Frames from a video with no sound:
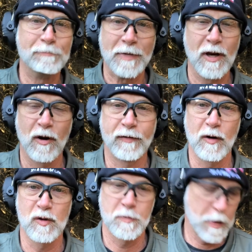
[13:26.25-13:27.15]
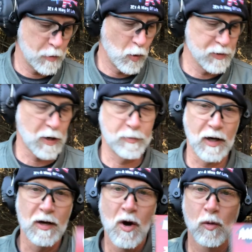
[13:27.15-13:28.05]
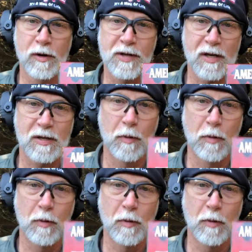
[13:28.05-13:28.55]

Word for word: you know, if it was maybe a one-time thing. We're gonna test some